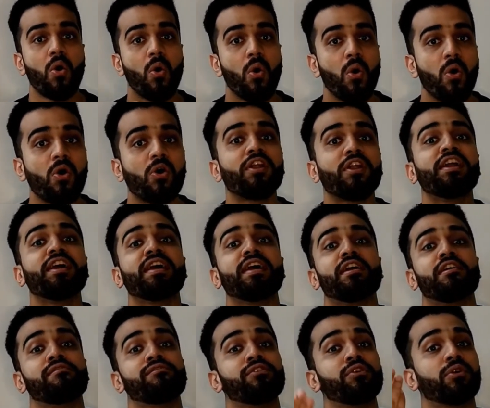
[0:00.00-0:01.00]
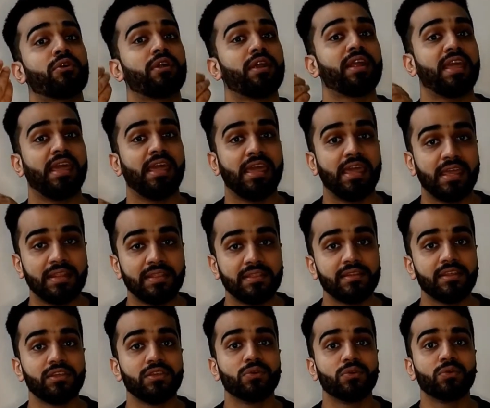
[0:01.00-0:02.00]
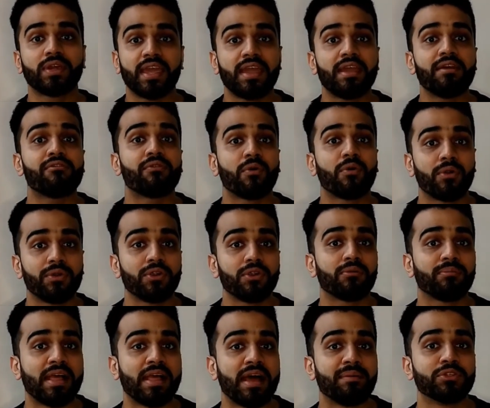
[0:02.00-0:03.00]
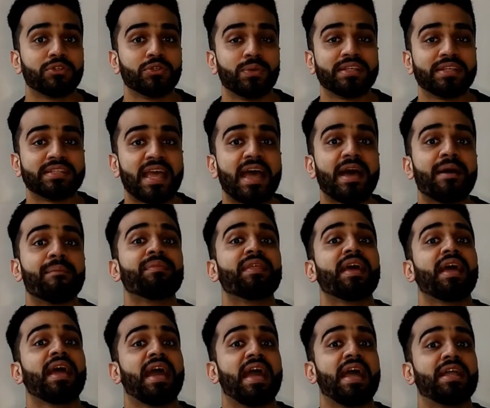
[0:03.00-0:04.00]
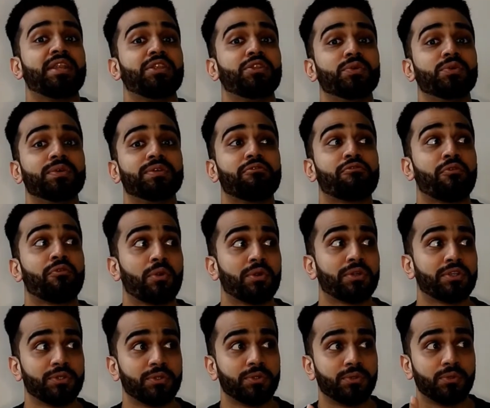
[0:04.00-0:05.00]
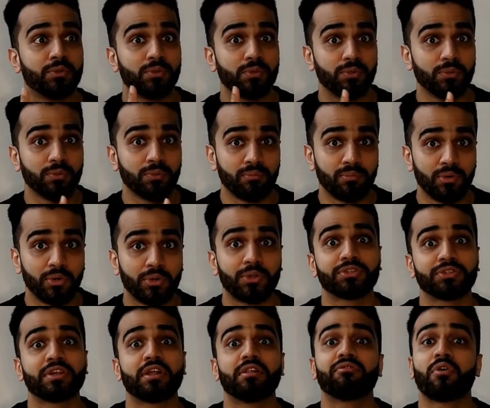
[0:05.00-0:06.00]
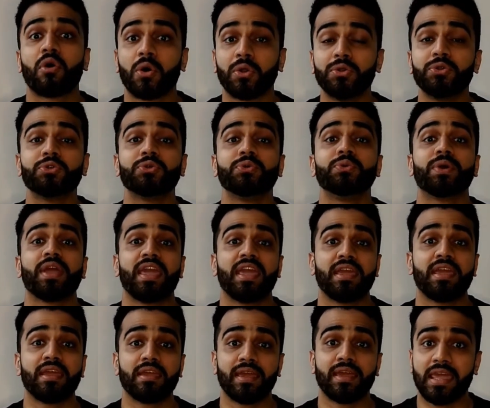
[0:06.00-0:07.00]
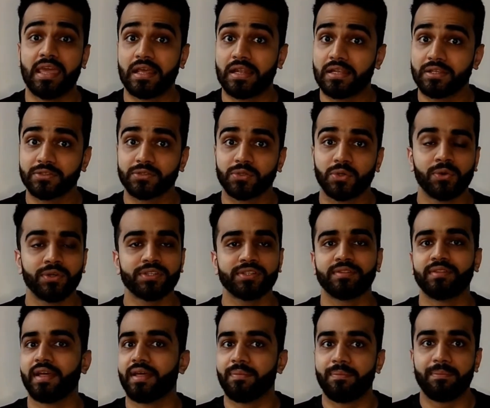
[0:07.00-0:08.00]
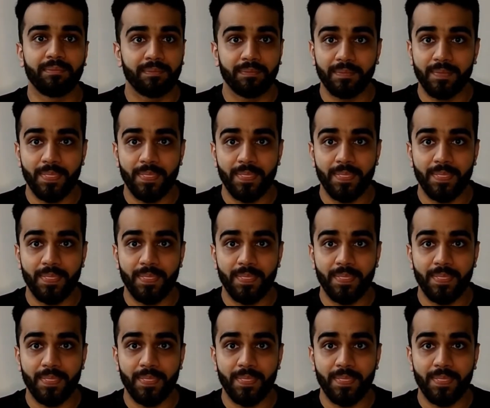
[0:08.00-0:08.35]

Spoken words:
Or if you're in the UK for your PLAB 2 exam and you can afford to book yourself onto a ALS course, then